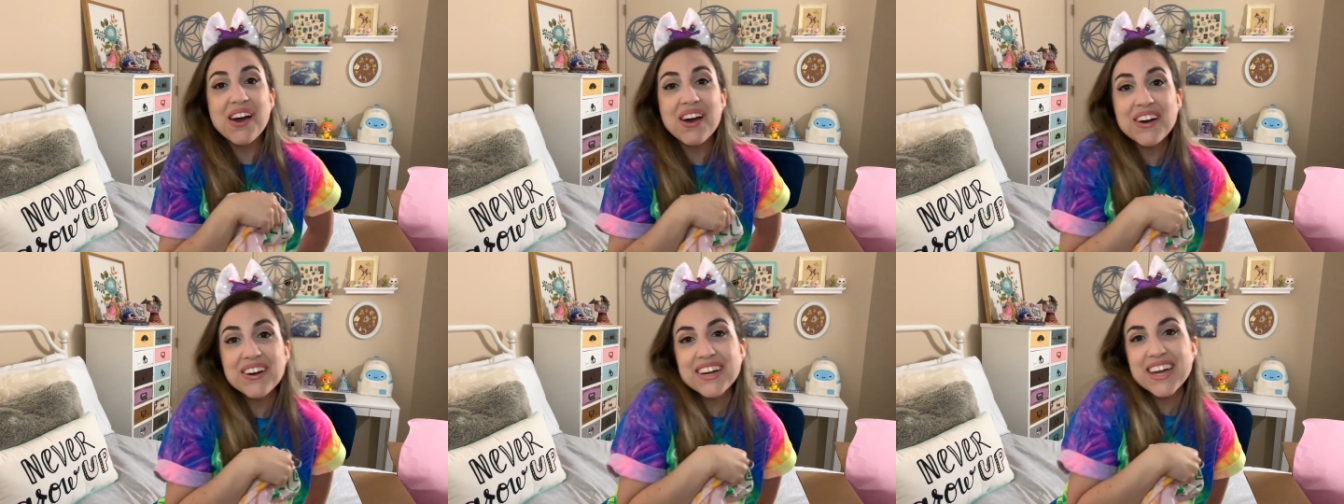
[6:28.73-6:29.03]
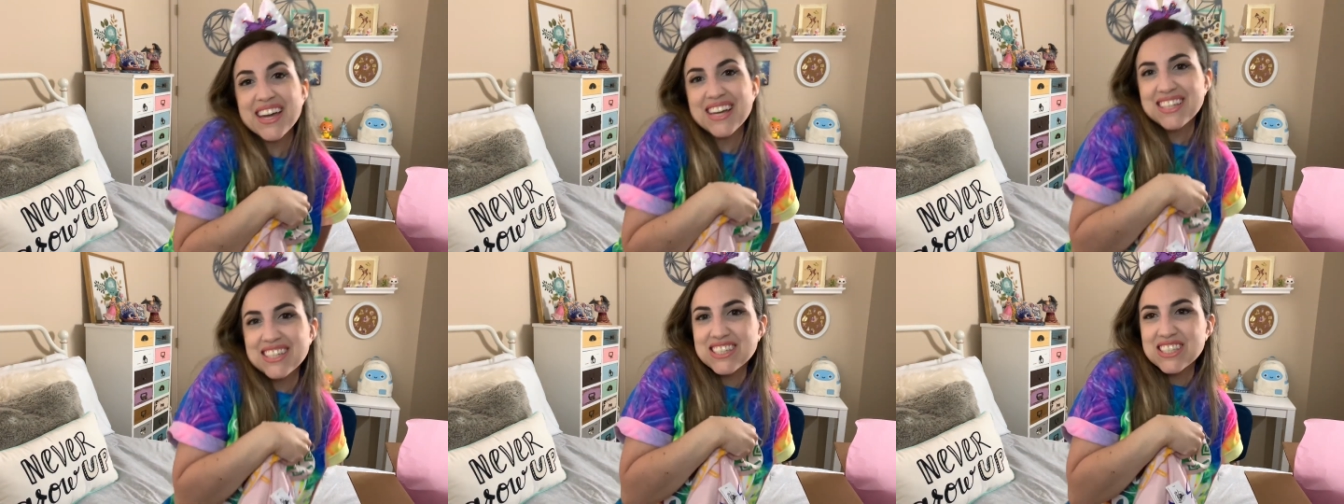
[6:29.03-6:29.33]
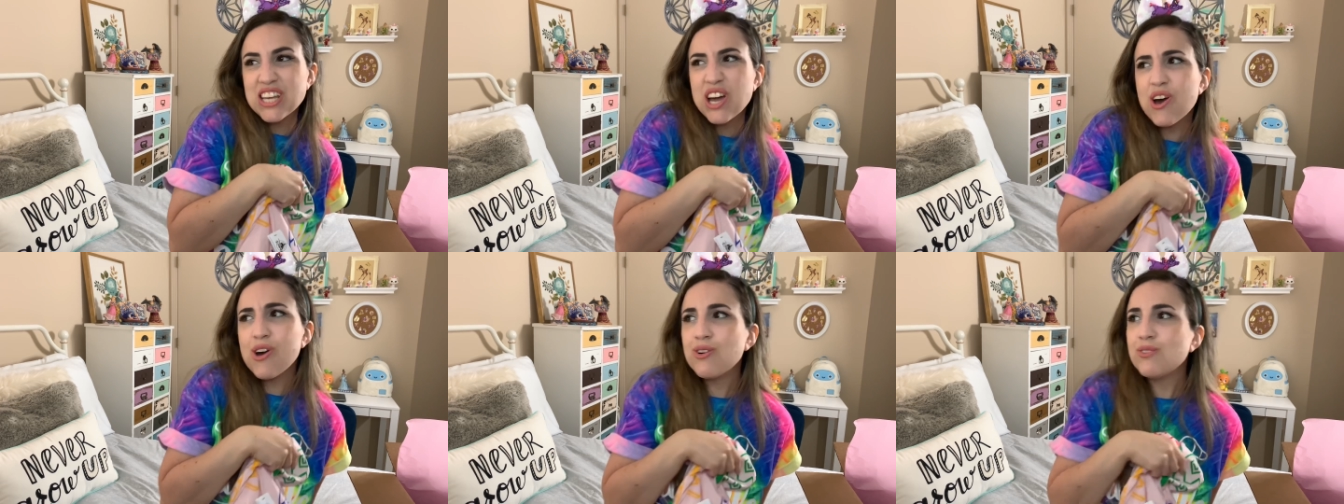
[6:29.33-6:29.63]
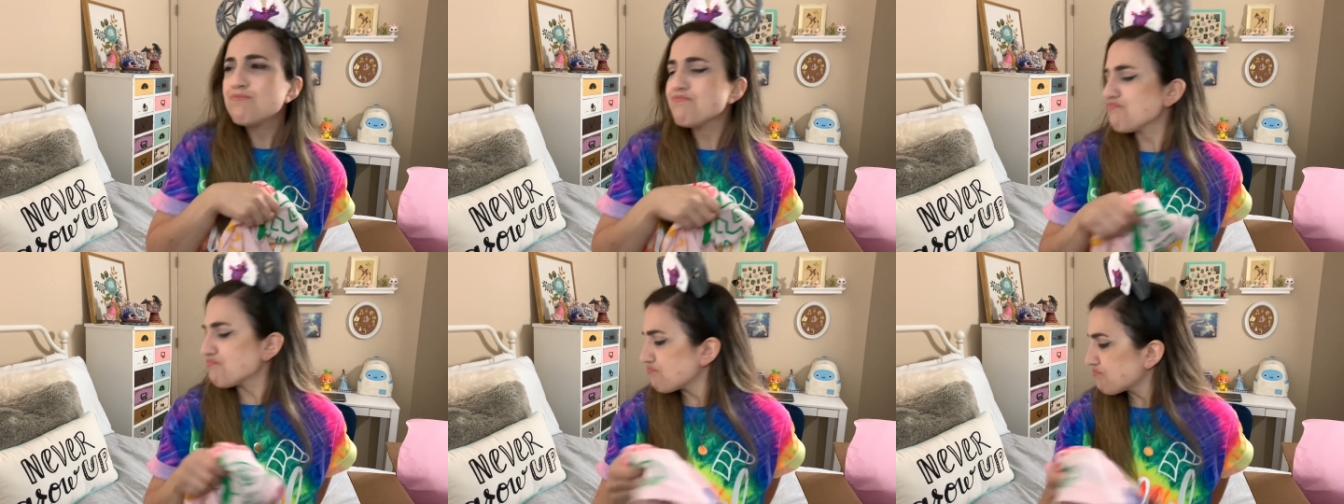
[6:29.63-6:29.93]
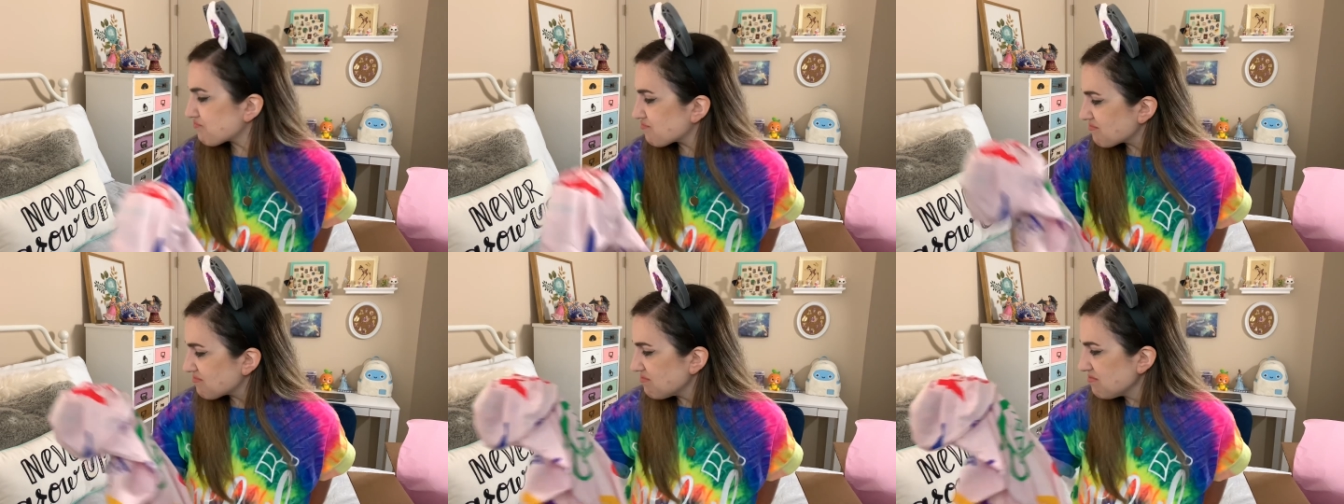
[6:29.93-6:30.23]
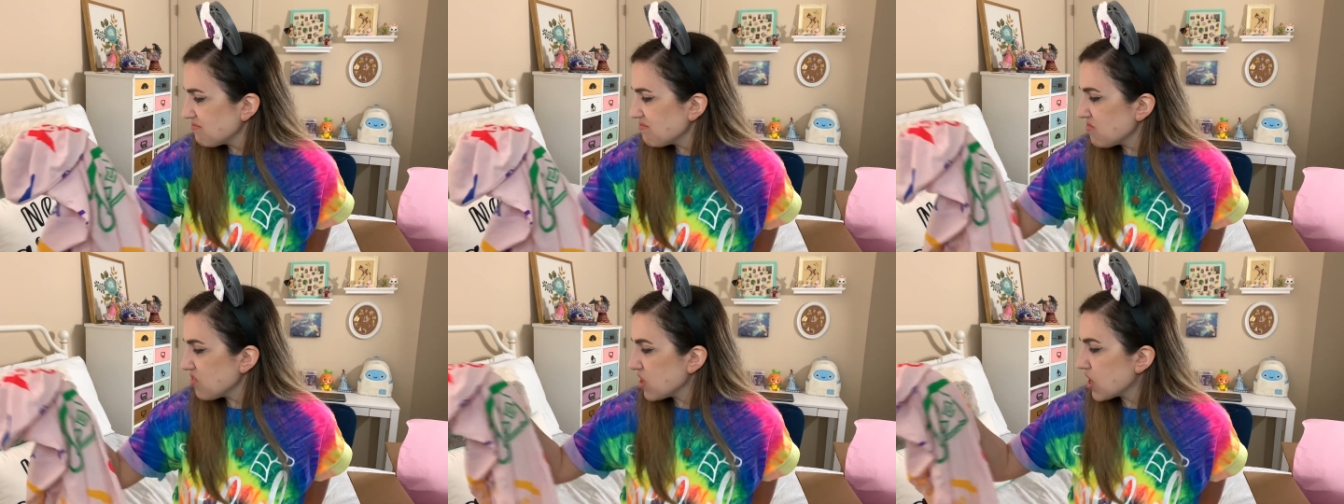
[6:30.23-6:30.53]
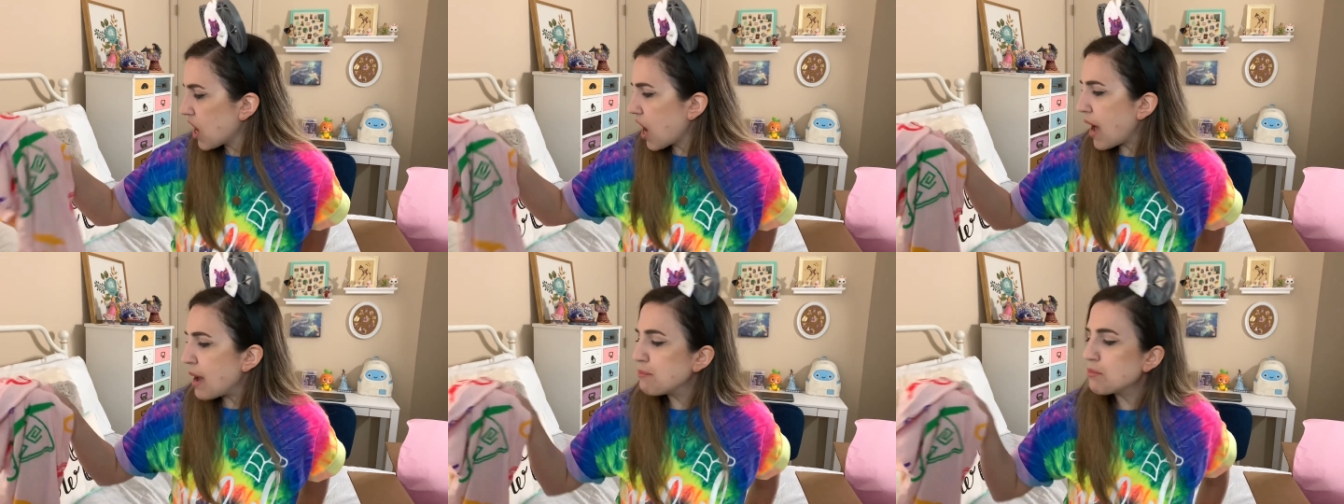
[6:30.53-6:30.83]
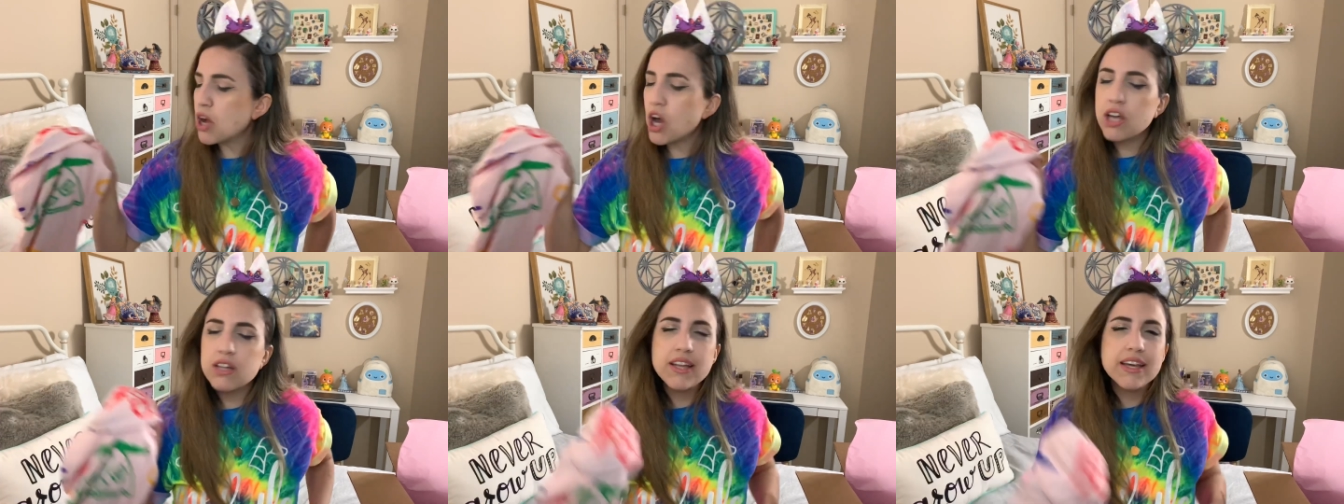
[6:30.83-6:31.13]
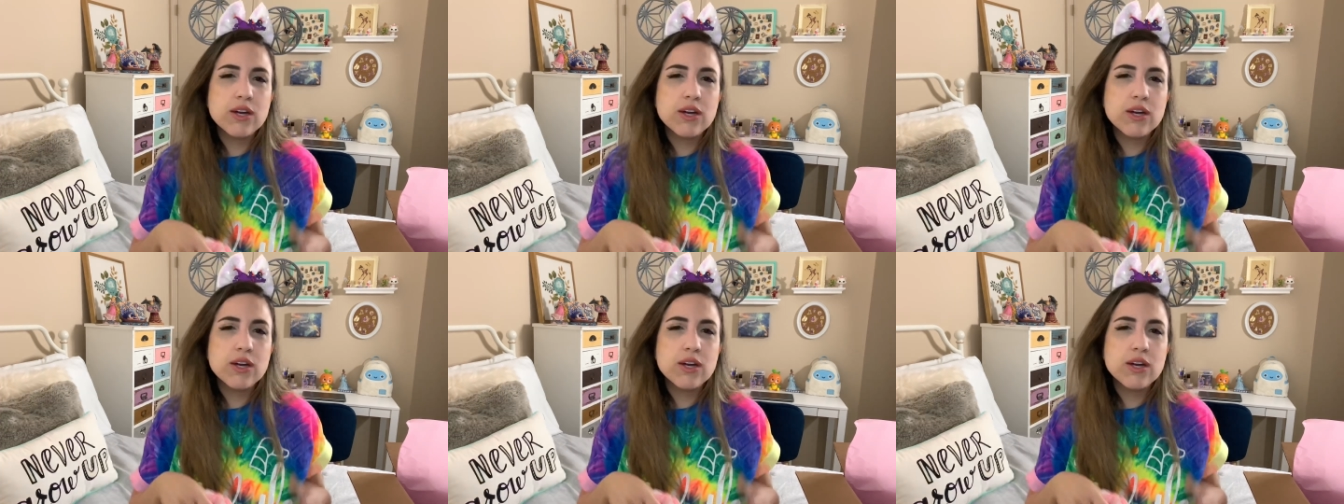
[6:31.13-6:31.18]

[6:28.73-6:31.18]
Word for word: Okay, so I'm not